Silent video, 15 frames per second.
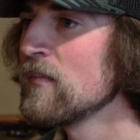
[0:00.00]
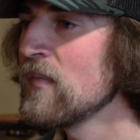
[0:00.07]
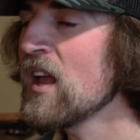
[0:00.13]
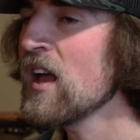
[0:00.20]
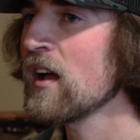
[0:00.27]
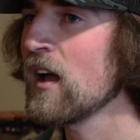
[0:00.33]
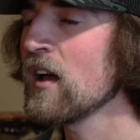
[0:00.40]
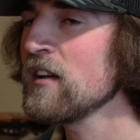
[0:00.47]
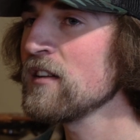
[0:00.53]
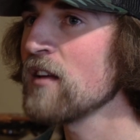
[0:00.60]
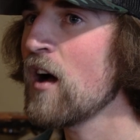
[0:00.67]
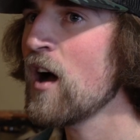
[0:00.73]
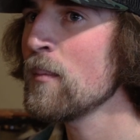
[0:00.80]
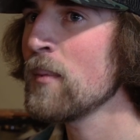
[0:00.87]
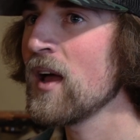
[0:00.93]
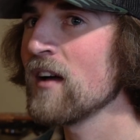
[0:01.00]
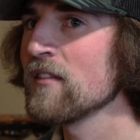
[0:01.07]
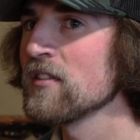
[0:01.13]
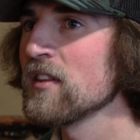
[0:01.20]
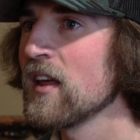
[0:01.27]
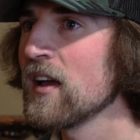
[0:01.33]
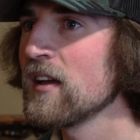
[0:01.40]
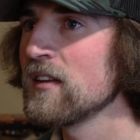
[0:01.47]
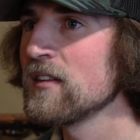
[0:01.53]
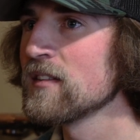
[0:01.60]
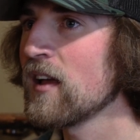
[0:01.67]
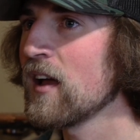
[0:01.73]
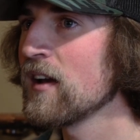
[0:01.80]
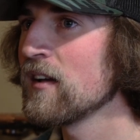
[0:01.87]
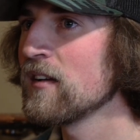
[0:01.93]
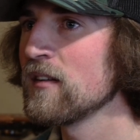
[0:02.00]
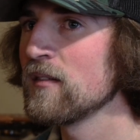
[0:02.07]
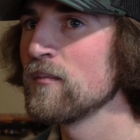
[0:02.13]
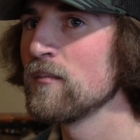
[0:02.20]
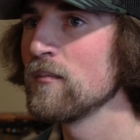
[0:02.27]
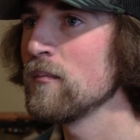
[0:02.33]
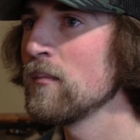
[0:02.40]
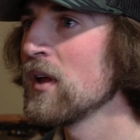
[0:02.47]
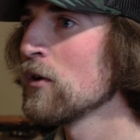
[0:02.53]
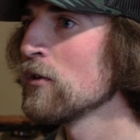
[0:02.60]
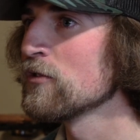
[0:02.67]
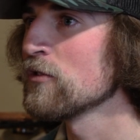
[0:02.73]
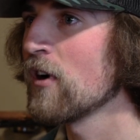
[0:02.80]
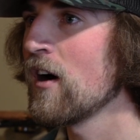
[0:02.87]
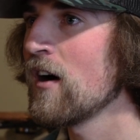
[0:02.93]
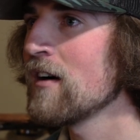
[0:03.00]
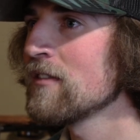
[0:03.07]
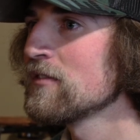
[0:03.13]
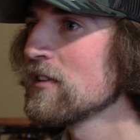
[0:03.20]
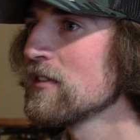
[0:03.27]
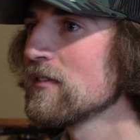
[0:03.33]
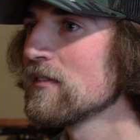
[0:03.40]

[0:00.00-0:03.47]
Yeah, kind of top half of that, it's kind of middle troughed.